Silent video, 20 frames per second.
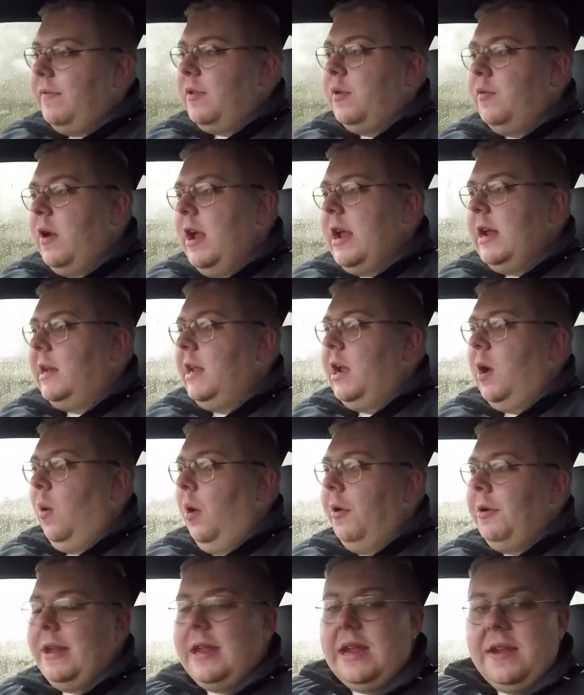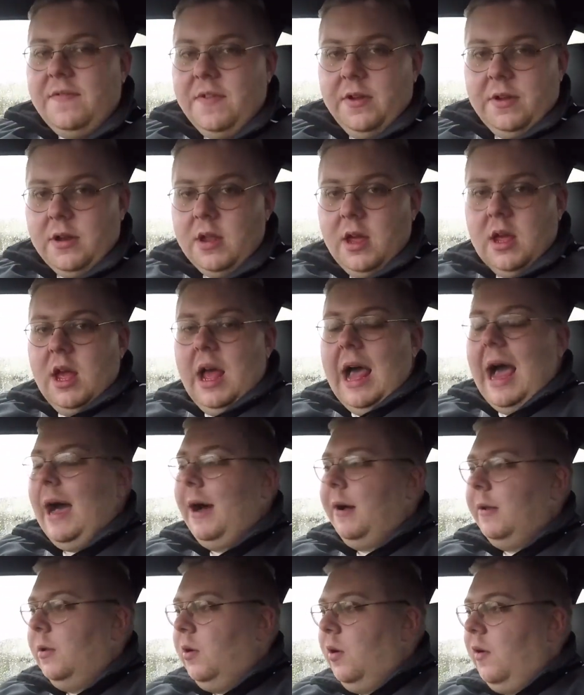the radio on, even at a
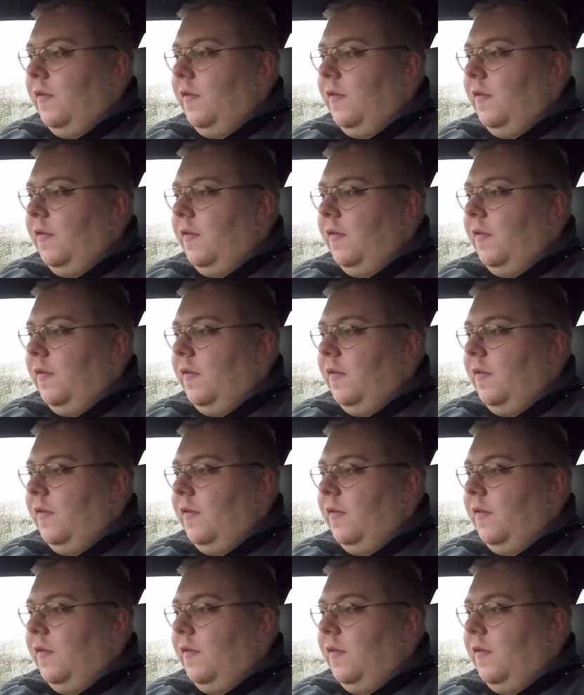low